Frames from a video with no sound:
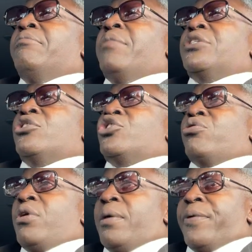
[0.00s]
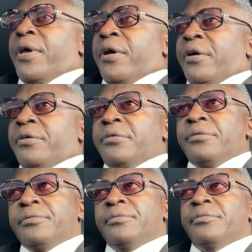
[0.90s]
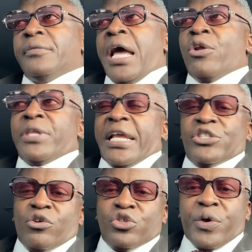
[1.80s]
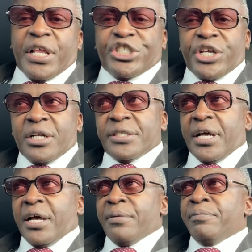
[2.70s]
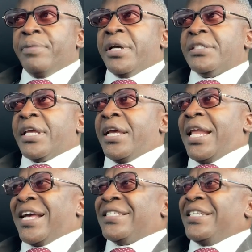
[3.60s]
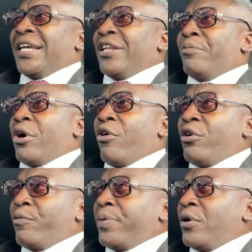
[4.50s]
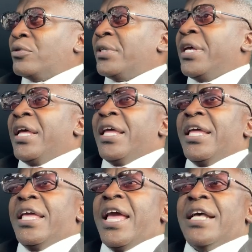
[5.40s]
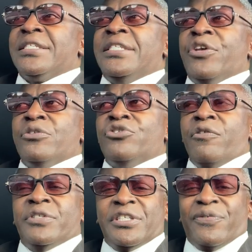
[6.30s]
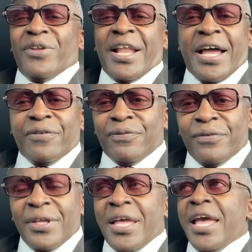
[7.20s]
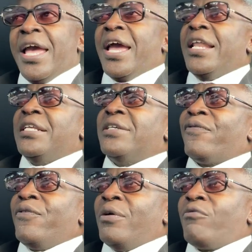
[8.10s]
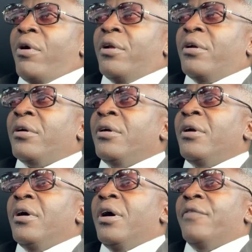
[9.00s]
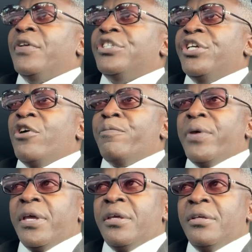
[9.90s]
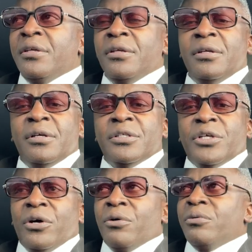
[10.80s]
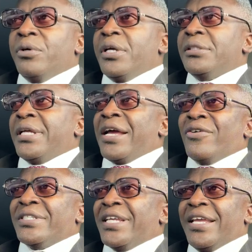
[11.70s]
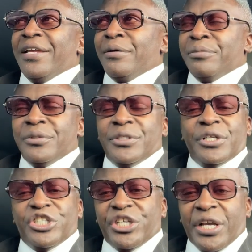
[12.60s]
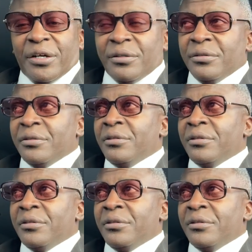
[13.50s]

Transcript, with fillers: Mr. Trump here, I don't think he's going to do any jail time because again, like I said on my earlier post, he has secret services for life and he's a front runner of the GOP. So they ain't going to send him to jail